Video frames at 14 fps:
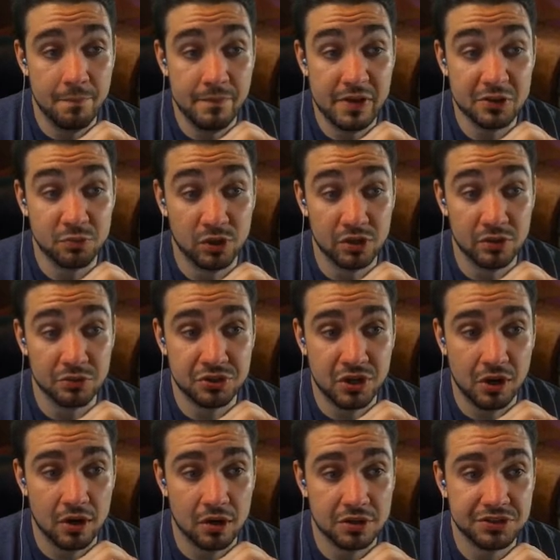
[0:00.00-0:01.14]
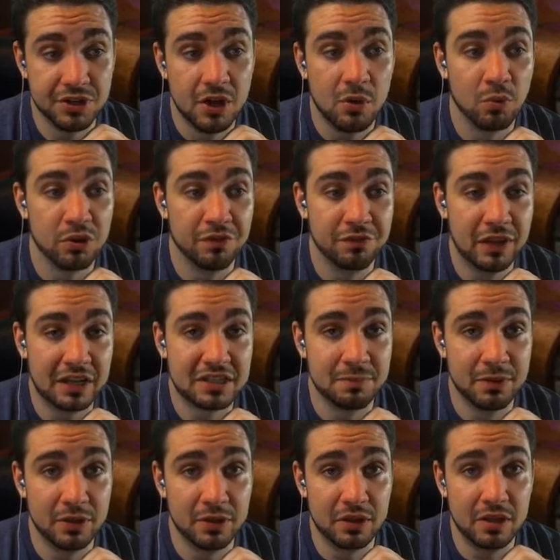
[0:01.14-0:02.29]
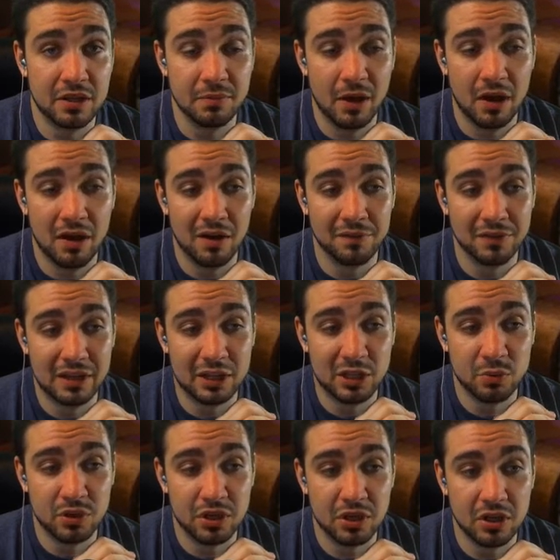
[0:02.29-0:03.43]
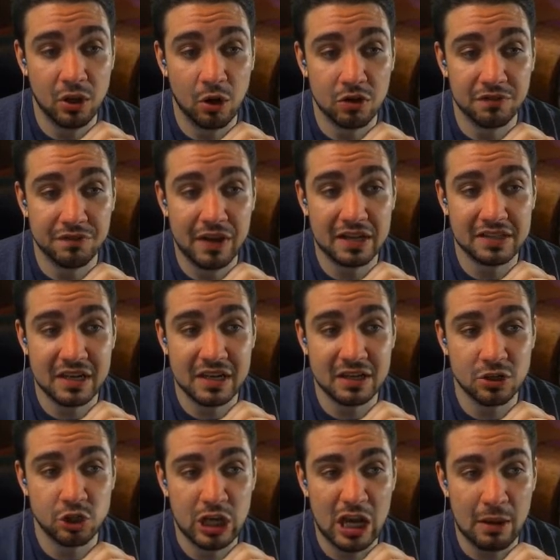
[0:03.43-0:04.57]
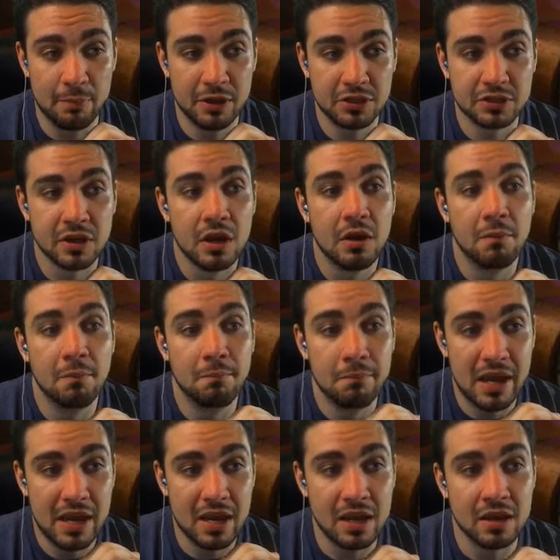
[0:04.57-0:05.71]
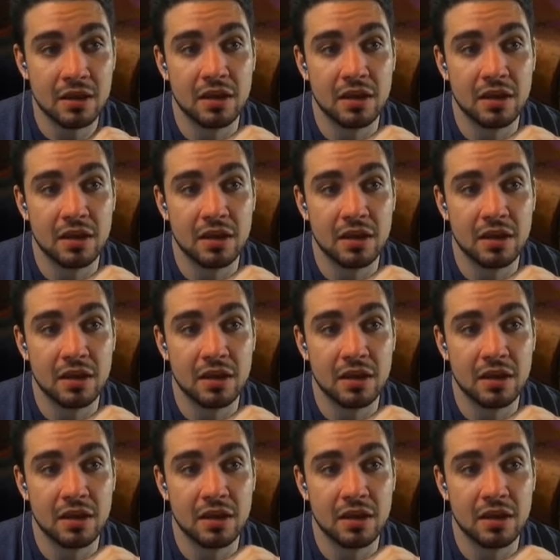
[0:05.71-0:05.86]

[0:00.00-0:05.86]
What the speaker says: is one of those cards where the flexibility of letting you kill artifacts and enchantments may,